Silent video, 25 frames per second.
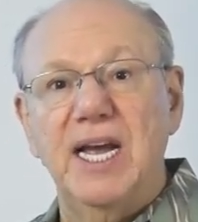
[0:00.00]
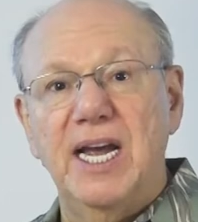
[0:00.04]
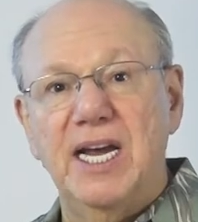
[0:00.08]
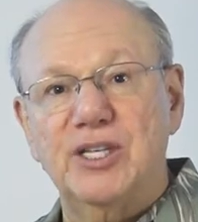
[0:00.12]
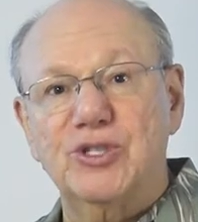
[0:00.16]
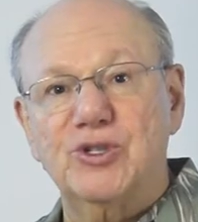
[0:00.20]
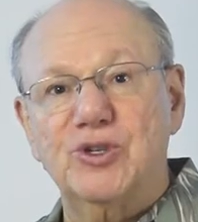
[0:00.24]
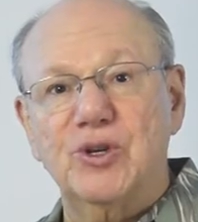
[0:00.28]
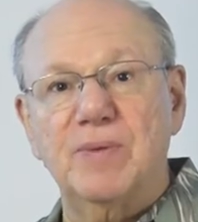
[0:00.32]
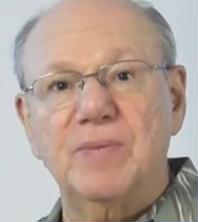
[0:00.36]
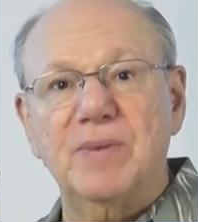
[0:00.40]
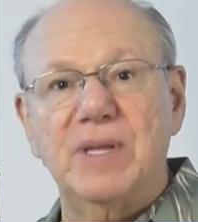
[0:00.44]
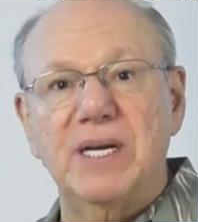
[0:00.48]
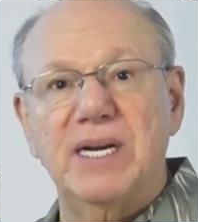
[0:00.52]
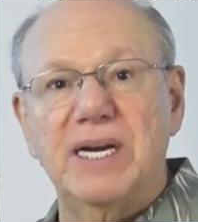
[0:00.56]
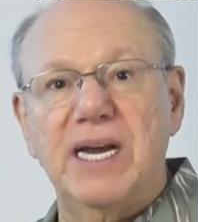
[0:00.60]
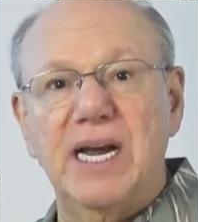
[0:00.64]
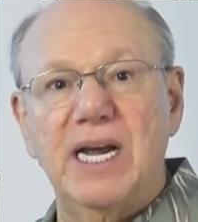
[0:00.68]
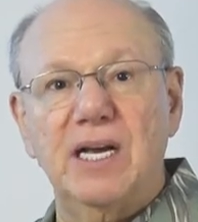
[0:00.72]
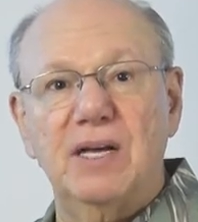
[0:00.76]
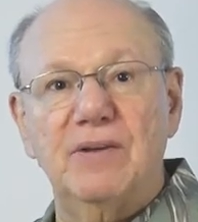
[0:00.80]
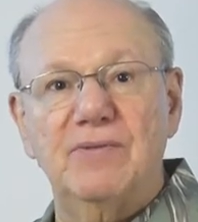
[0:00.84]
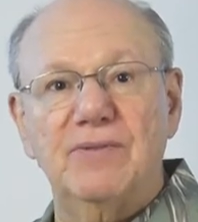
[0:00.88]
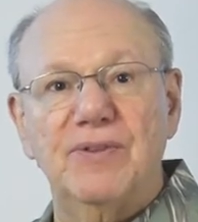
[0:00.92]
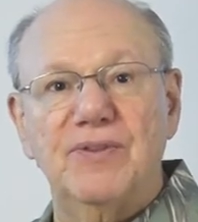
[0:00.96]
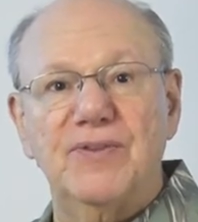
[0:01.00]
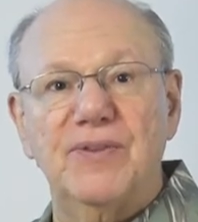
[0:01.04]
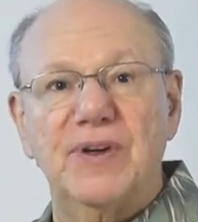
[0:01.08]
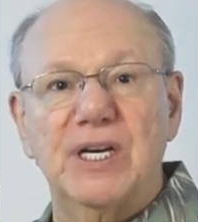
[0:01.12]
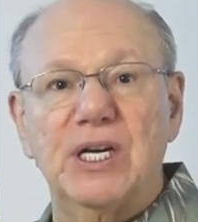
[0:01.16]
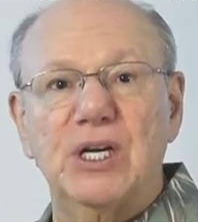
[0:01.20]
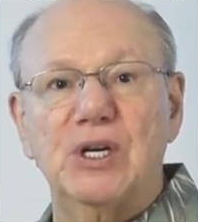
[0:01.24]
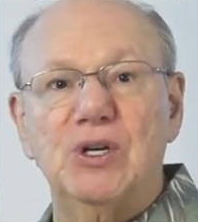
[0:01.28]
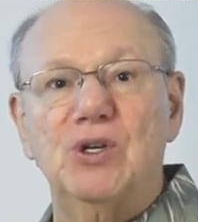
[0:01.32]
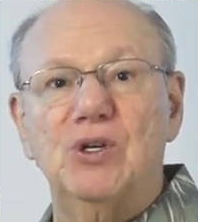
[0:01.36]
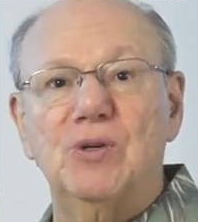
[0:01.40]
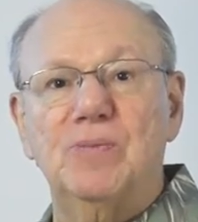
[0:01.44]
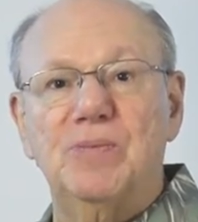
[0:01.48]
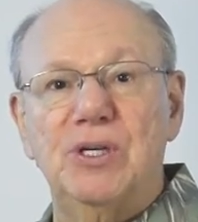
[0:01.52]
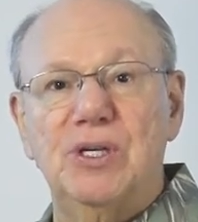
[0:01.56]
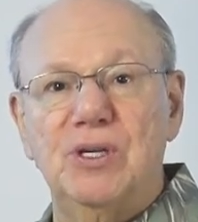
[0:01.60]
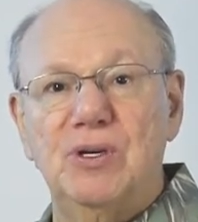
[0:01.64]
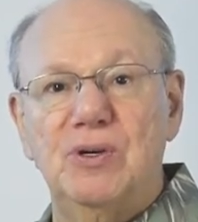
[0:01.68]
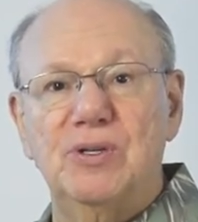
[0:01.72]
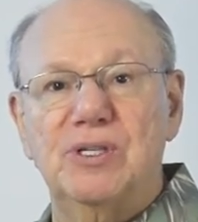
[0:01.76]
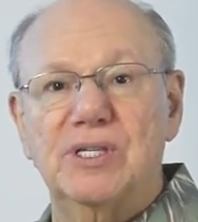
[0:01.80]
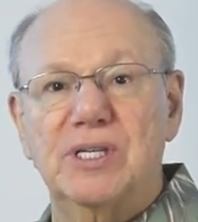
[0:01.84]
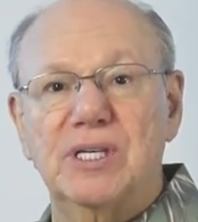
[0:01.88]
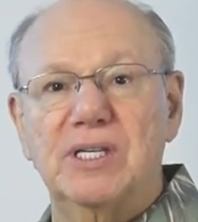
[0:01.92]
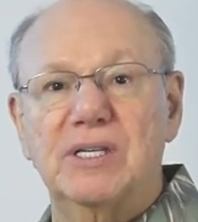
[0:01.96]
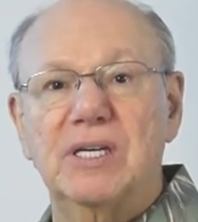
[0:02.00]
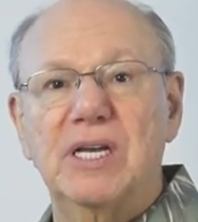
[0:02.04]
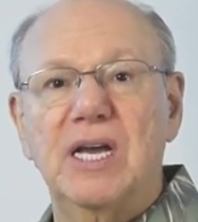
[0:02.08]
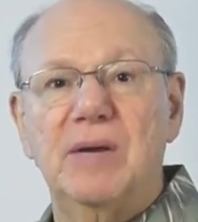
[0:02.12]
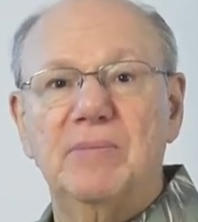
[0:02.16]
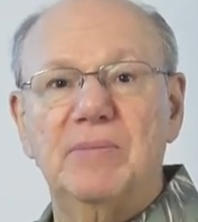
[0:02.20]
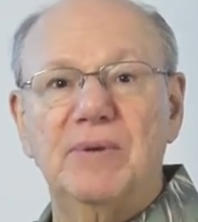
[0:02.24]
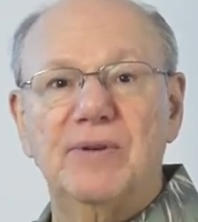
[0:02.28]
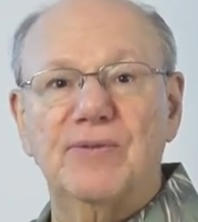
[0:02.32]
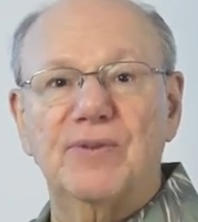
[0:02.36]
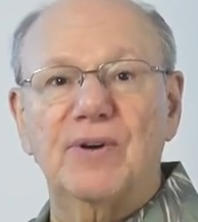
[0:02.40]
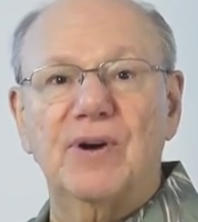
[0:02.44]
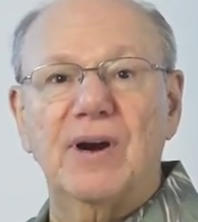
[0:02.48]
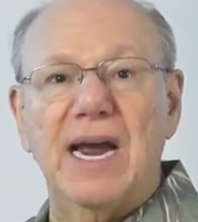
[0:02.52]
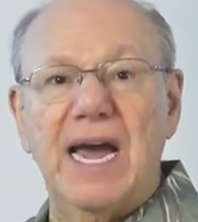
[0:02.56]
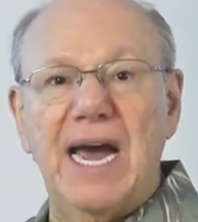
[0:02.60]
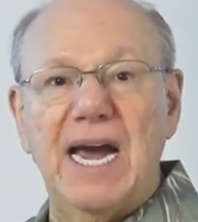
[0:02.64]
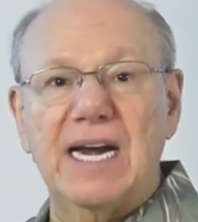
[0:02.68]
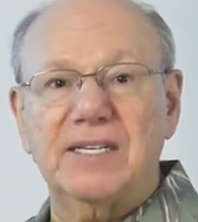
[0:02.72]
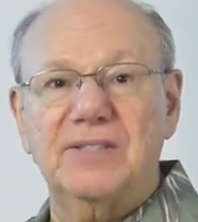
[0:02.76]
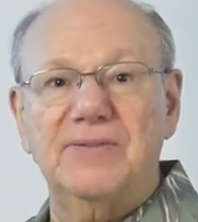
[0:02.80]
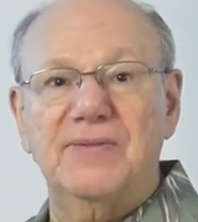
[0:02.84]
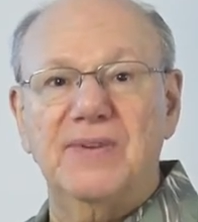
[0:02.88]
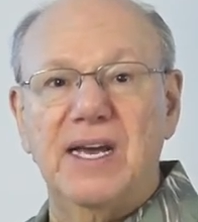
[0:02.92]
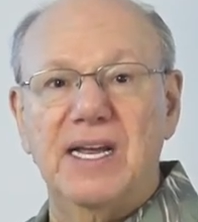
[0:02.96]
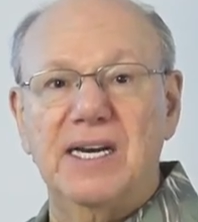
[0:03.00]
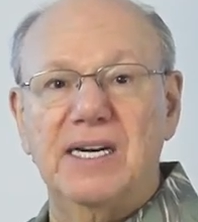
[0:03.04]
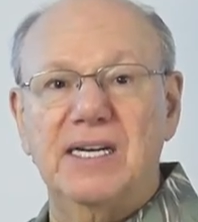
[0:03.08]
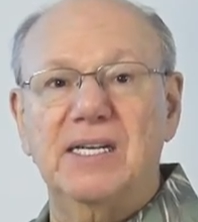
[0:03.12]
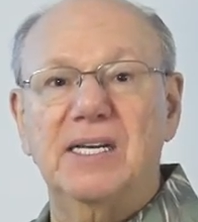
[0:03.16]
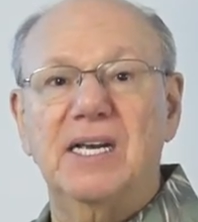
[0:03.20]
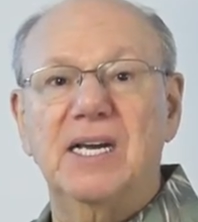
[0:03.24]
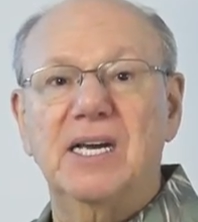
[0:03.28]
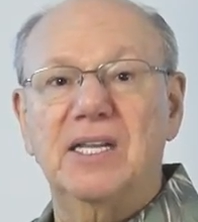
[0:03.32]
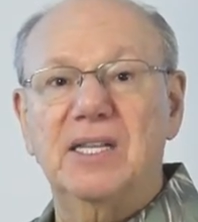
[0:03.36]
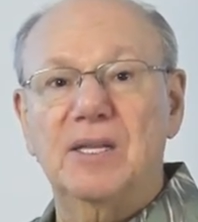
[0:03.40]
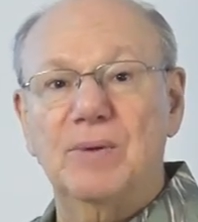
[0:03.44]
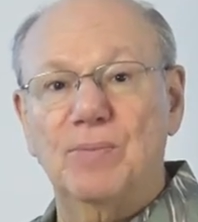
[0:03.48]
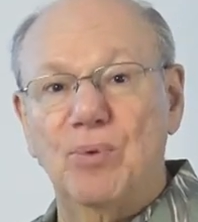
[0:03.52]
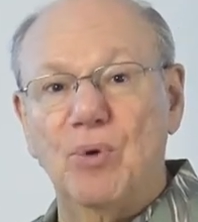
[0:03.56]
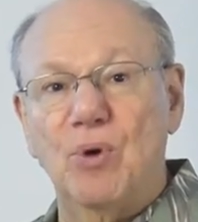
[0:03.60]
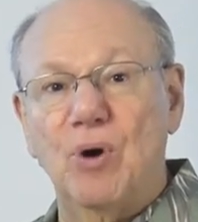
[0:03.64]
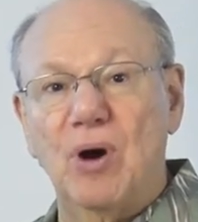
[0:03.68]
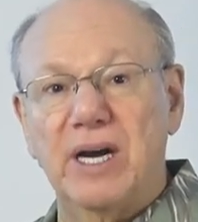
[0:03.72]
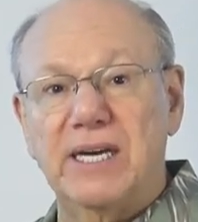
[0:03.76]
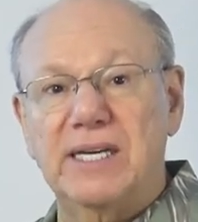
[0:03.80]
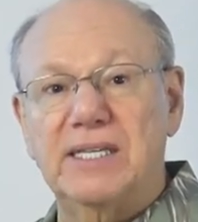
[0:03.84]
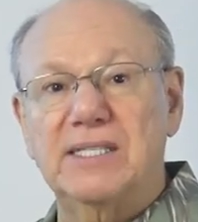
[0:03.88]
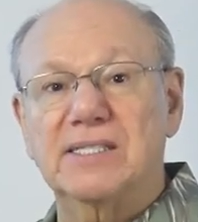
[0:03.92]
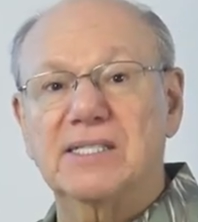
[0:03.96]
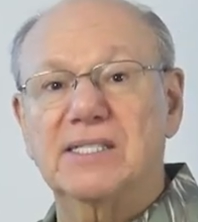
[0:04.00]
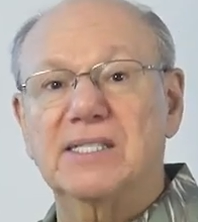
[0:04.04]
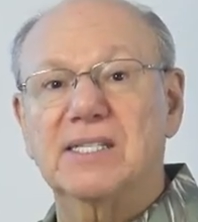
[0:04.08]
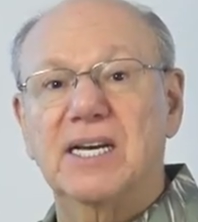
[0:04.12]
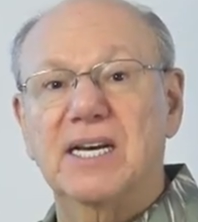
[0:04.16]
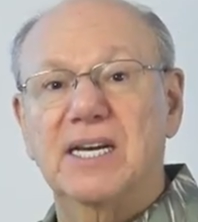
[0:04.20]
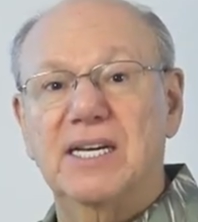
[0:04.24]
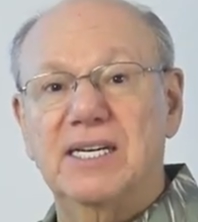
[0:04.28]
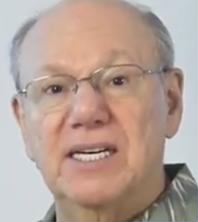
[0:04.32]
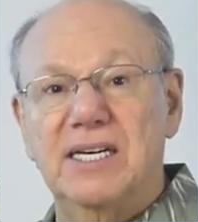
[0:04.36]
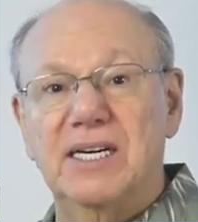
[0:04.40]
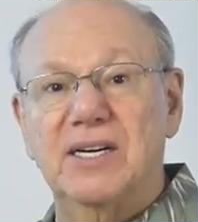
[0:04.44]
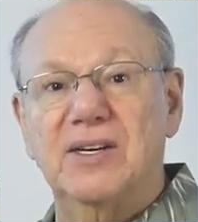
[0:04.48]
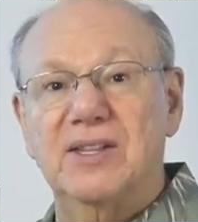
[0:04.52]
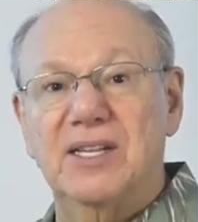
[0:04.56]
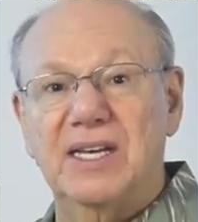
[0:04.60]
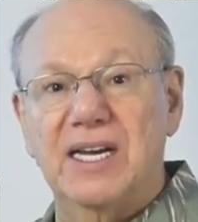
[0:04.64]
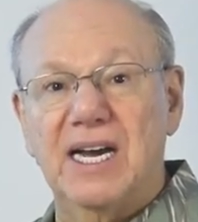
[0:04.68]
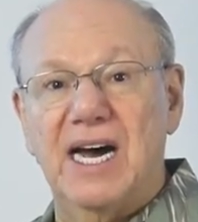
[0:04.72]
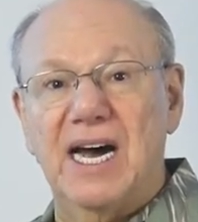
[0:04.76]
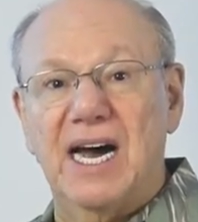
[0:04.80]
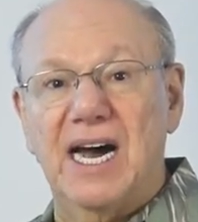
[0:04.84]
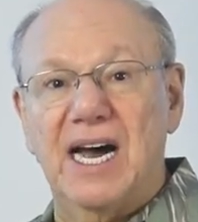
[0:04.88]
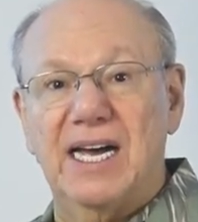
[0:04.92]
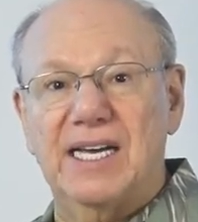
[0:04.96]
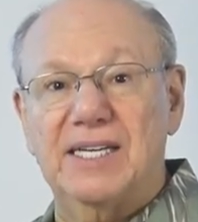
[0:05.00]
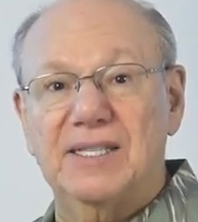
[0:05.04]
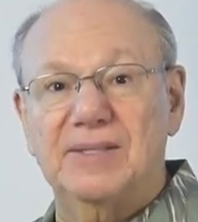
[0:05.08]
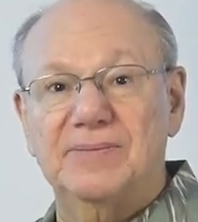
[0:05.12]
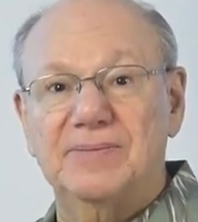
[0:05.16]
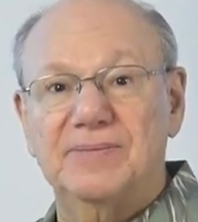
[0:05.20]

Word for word: and trim the nail of the finger you'll be using before activating the points near the eye.